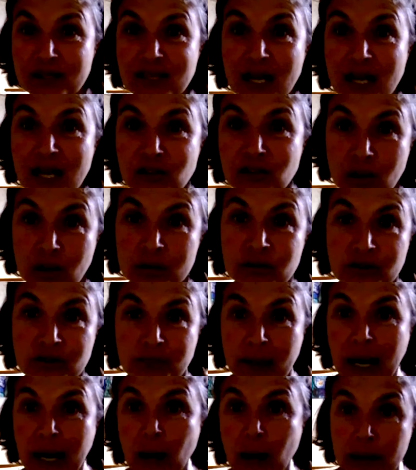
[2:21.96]
these echelons
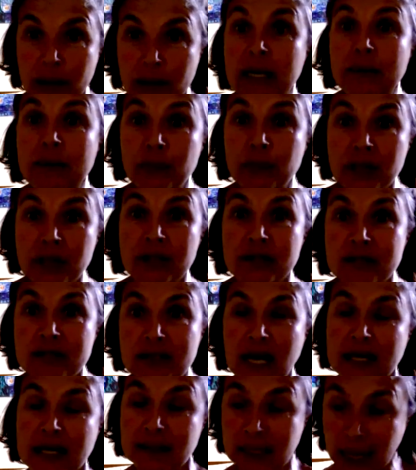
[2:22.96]
of power within the
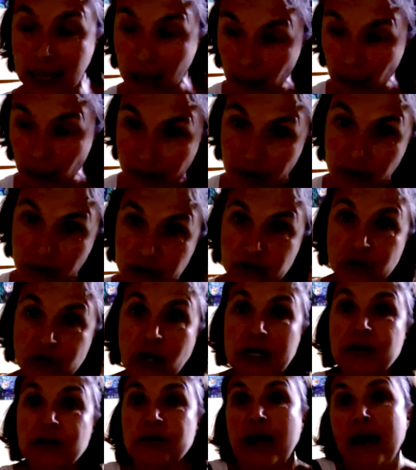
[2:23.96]
state. Now they're
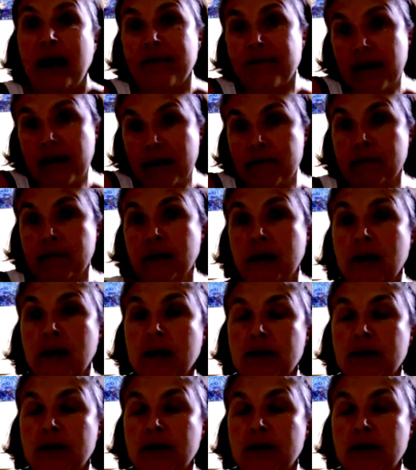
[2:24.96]
trying to have them